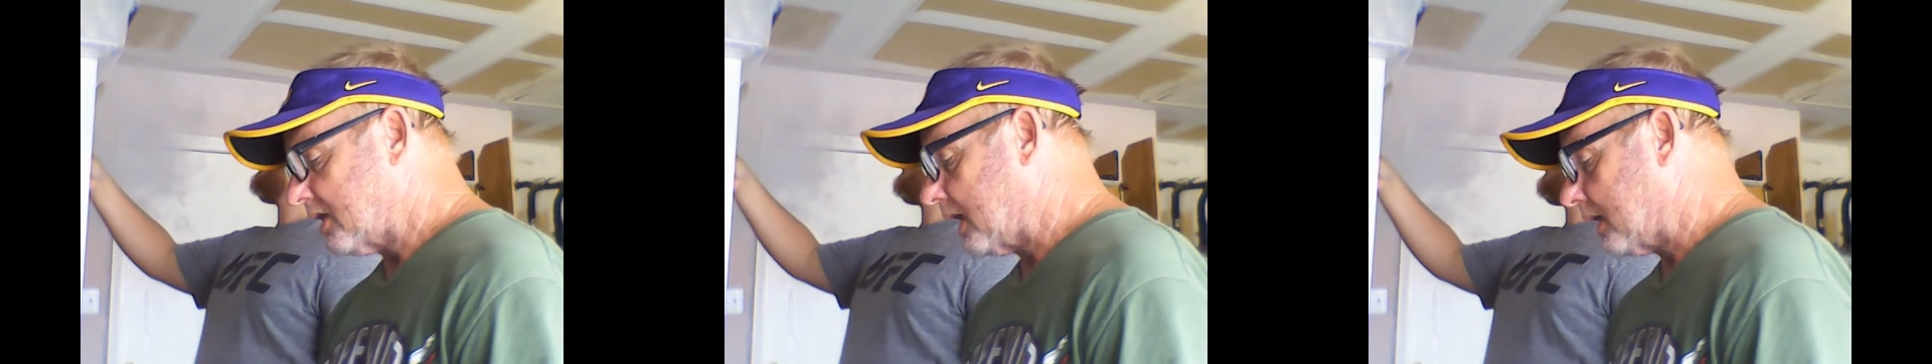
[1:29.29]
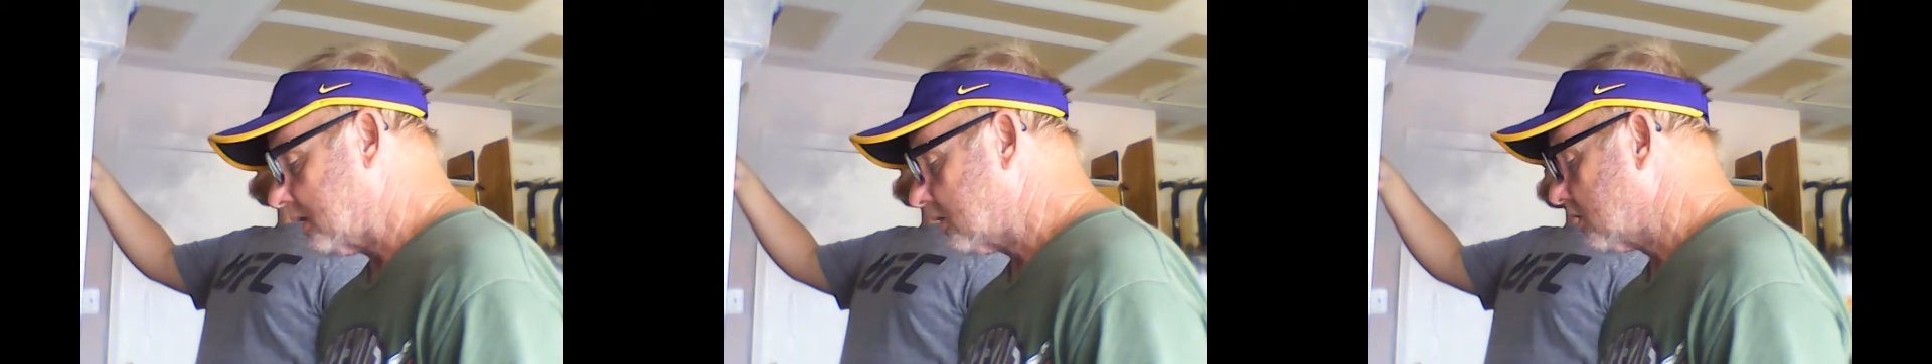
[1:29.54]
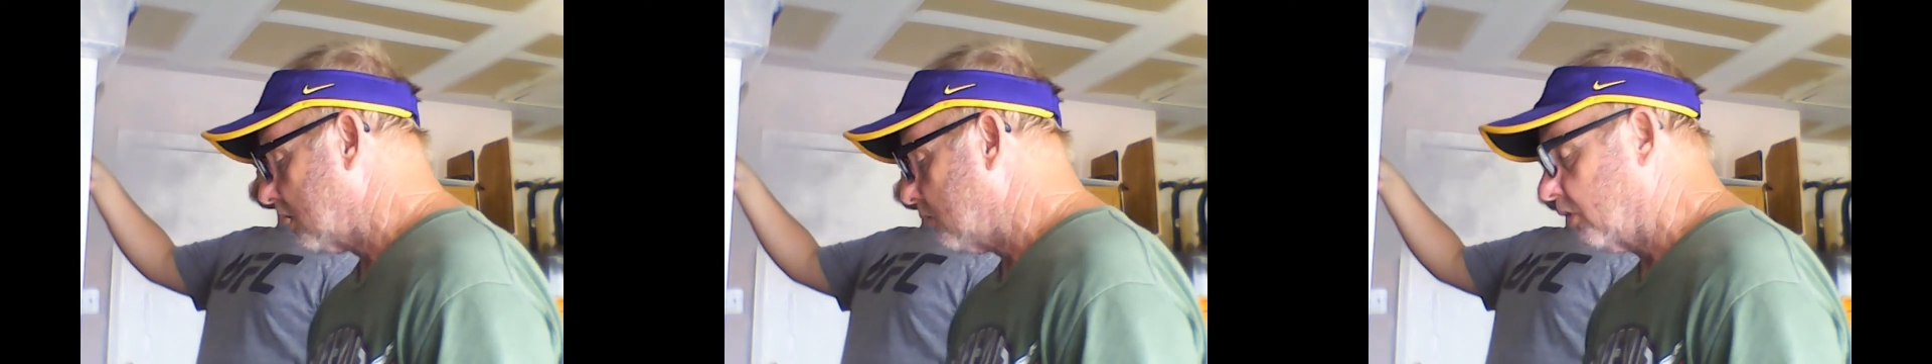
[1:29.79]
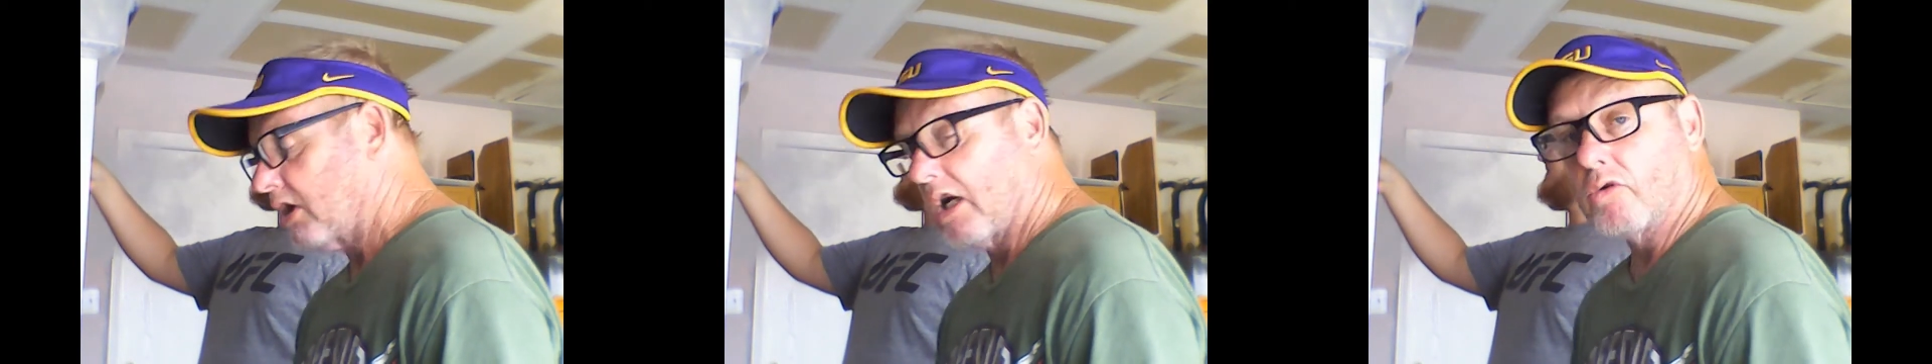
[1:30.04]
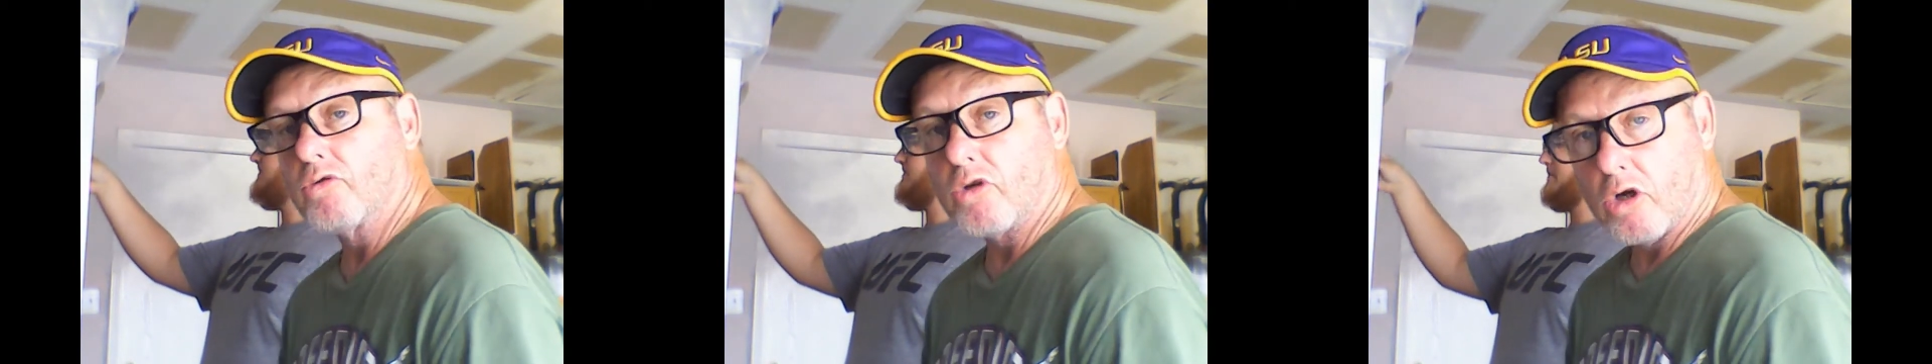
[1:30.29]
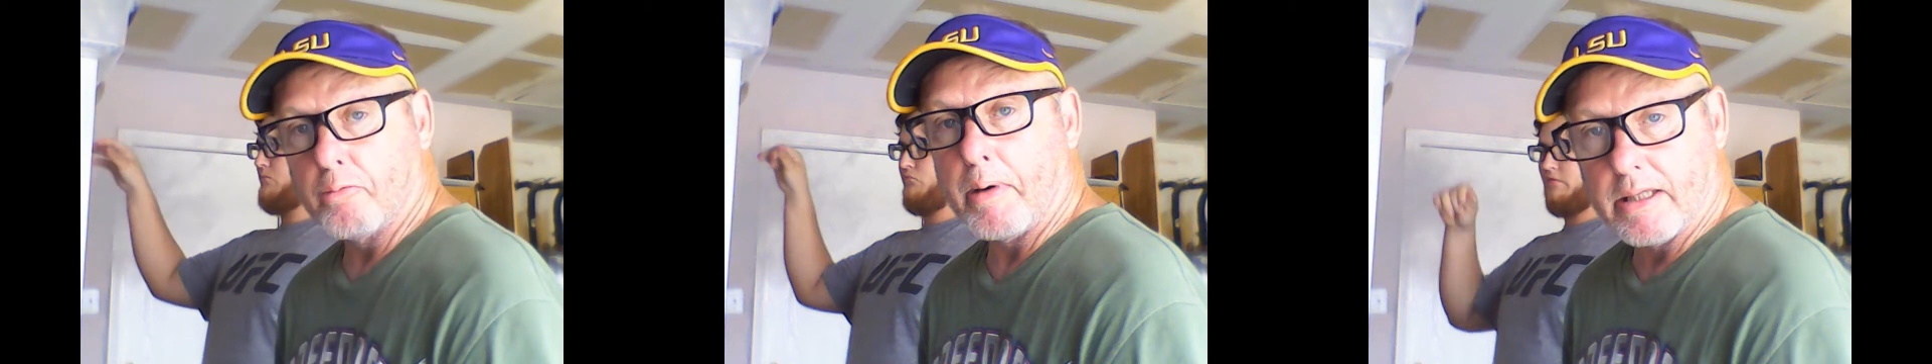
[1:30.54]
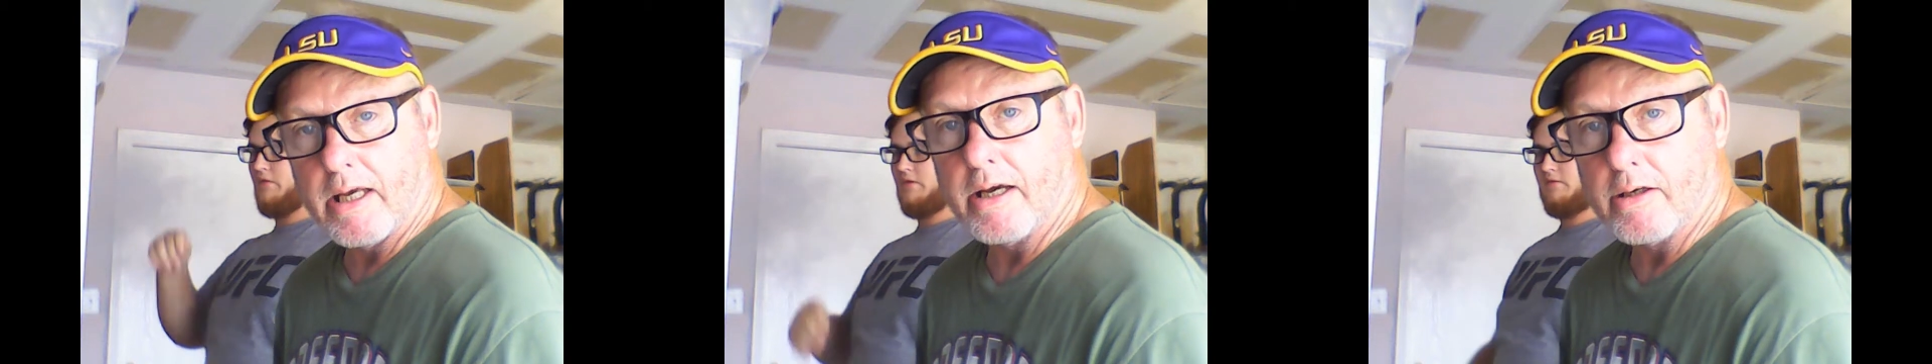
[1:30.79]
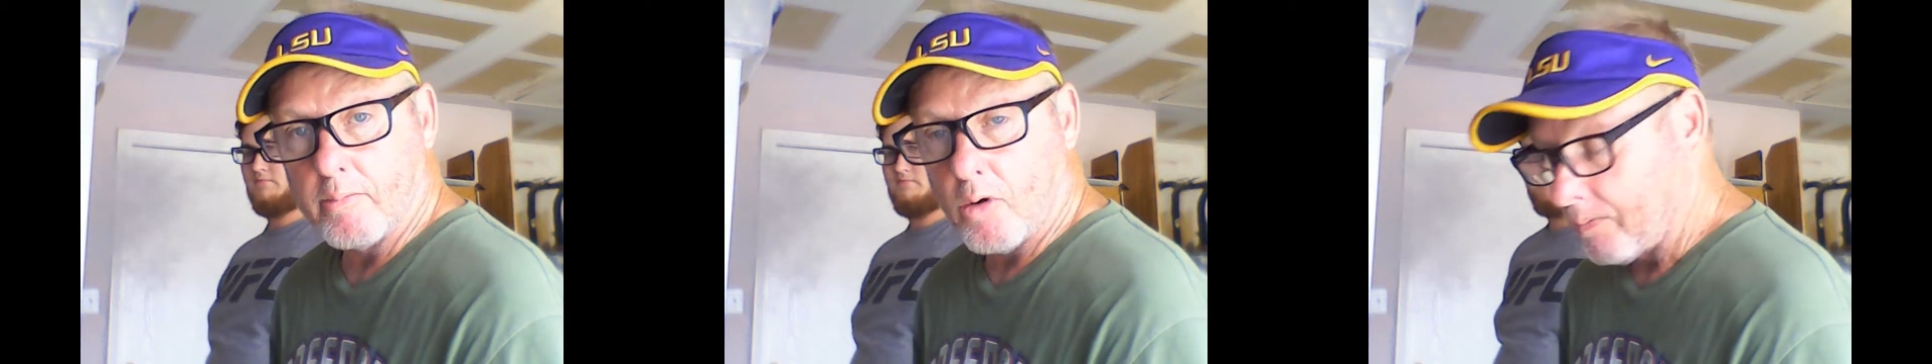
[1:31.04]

I'm missing it. So we're not going to talk about